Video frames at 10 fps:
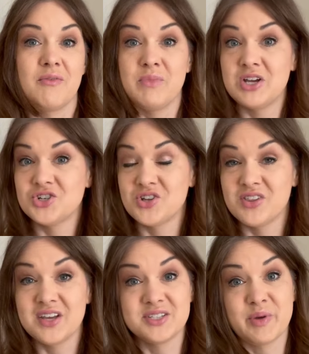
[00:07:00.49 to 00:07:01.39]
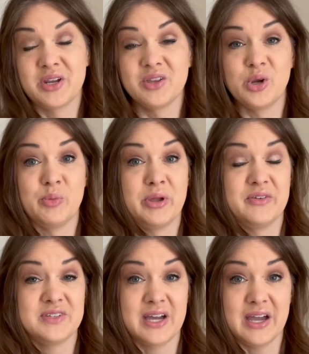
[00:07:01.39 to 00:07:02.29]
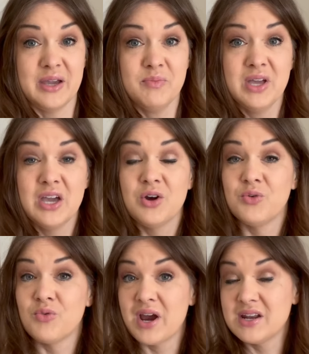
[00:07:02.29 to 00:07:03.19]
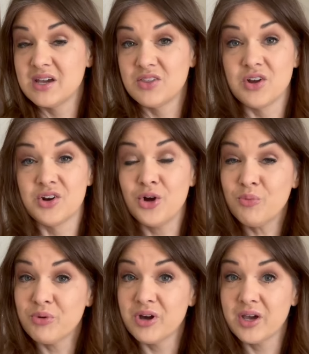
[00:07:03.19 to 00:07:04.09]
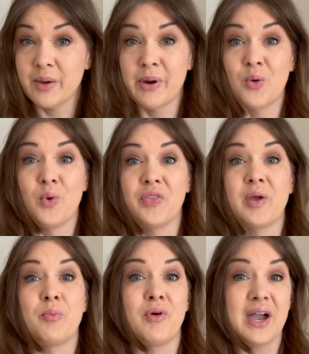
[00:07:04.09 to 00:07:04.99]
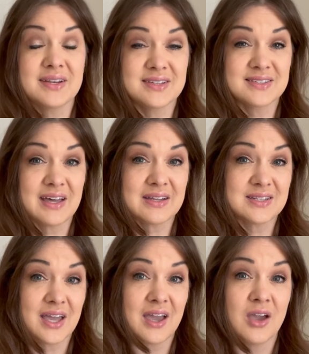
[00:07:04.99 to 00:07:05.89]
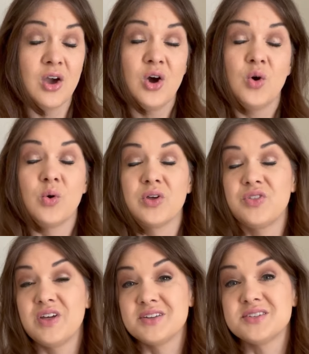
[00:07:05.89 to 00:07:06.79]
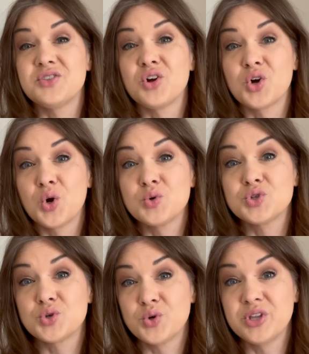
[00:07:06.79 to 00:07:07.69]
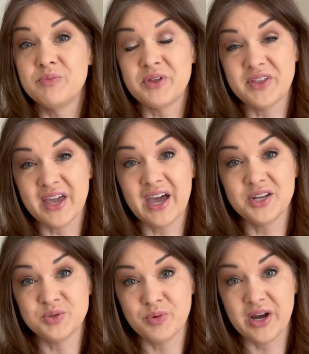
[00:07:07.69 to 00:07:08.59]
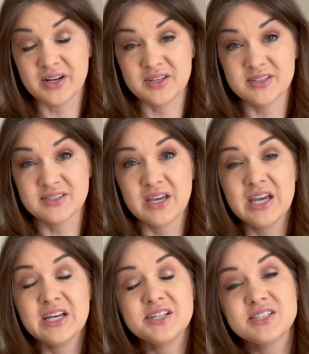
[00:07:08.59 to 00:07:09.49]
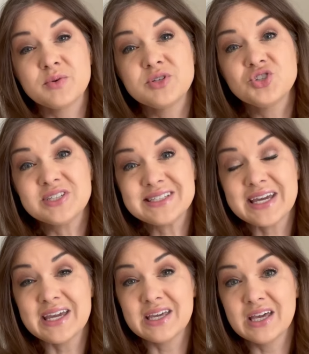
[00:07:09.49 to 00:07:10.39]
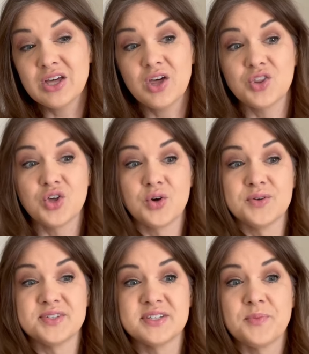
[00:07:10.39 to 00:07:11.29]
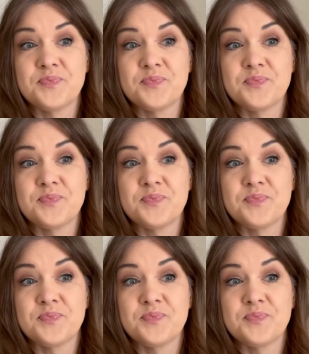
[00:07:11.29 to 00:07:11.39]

make sure that they spend a little bit of time writing in their notebook about what they practiced that day or things that their coach told them that they had to practice. So it's just taking those